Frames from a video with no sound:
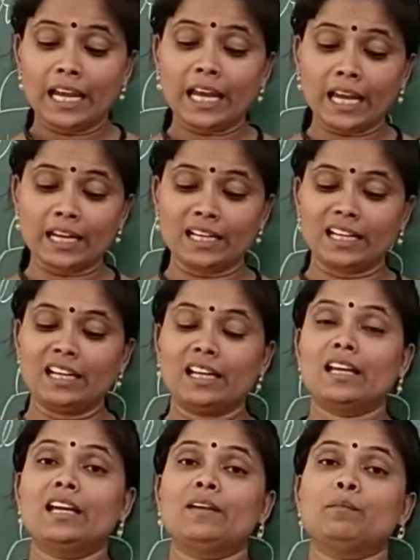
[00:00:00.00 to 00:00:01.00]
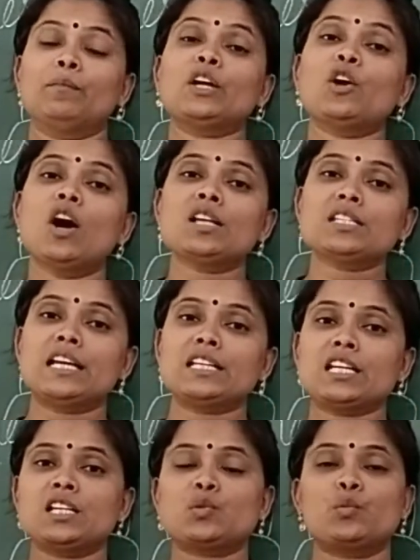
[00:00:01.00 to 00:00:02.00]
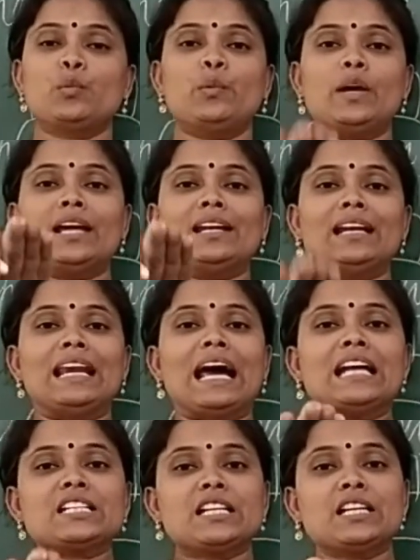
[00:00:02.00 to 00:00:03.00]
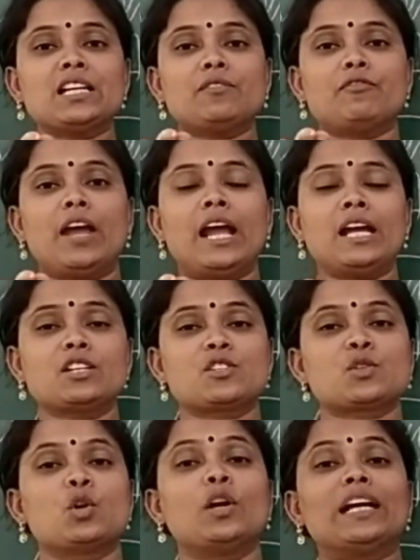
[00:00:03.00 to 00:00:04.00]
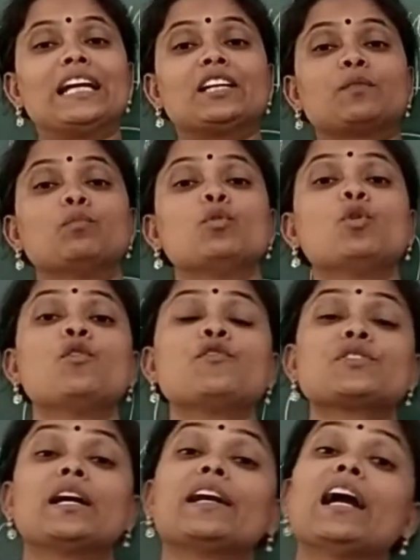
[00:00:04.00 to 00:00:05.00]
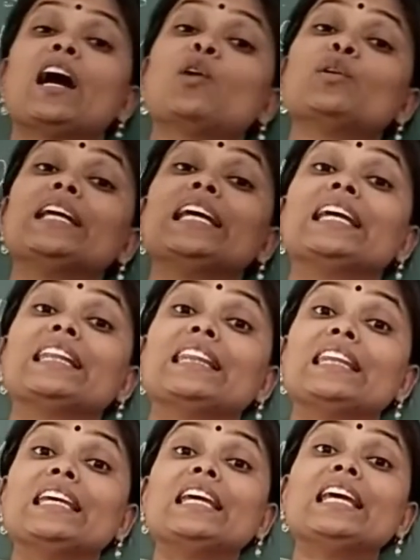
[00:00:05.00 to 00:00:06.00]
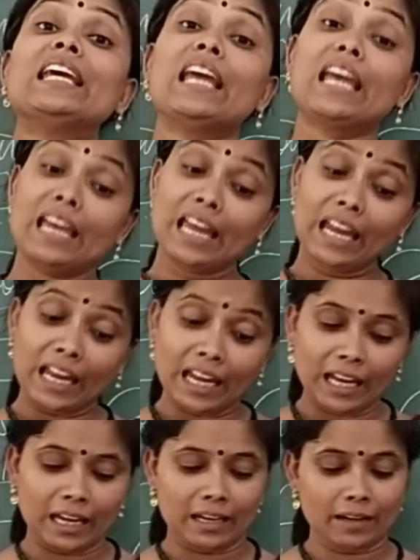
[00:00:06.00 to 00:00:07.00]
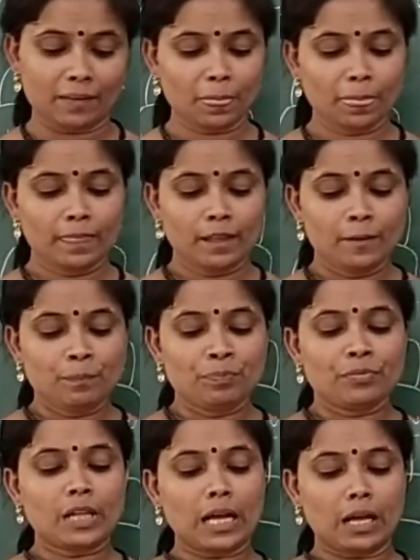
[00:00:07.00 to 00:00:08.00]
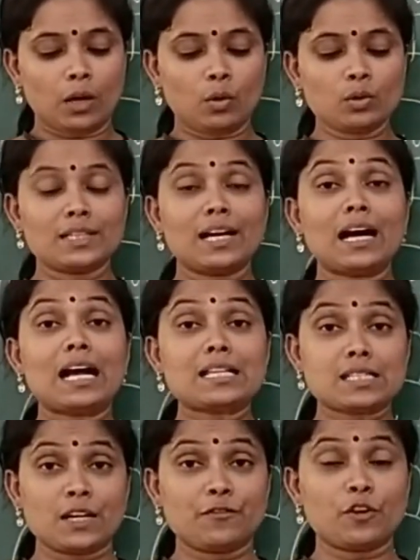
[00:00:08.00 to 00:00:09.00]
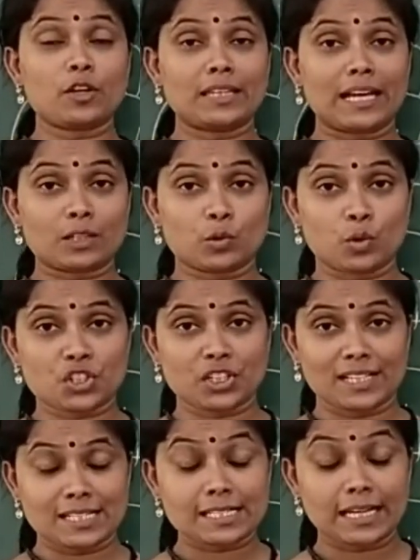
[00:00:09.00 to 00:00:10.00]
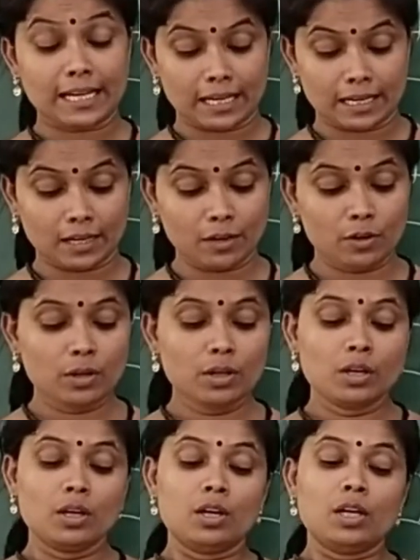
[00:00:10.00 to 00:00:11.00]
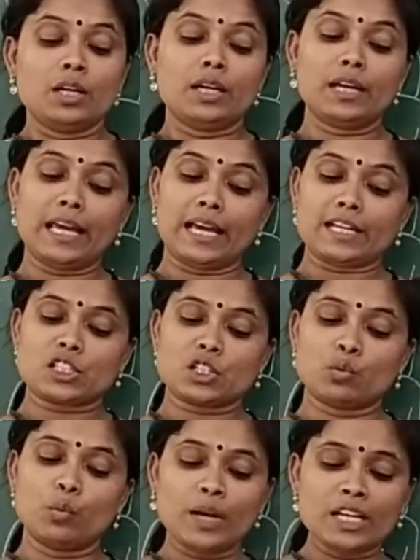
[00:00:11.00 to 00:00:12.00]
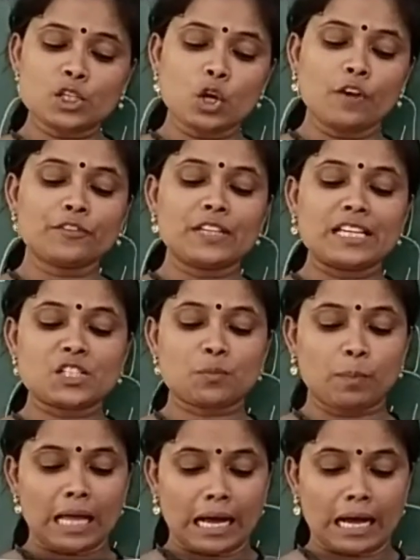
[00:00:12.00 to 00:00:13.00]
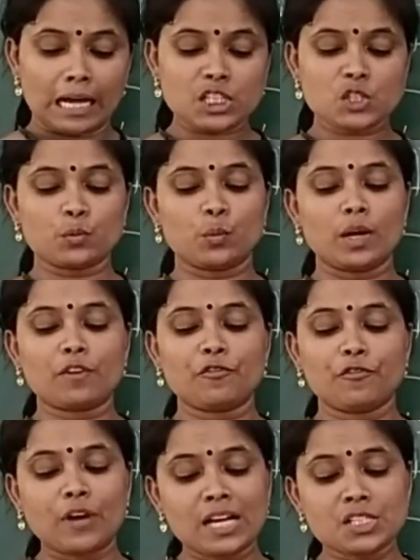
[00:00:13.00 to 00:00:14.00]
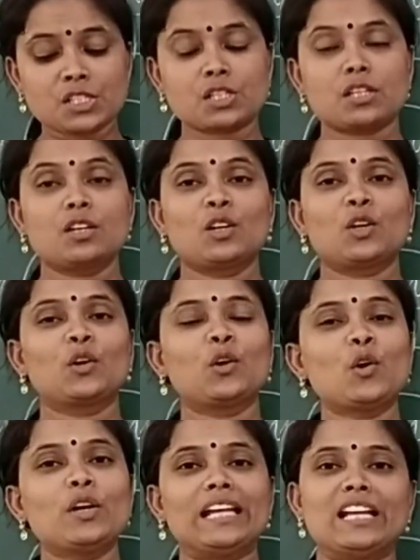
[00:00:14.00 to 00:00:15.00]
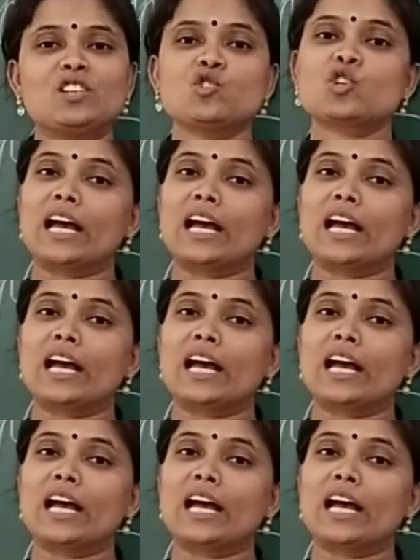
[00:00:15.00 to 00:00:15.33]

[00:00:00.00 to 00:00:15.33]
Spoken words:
and because it is very light in weight, so it moves around in the air. Now, the answer for that question is air. Next, which of these plants were first grown in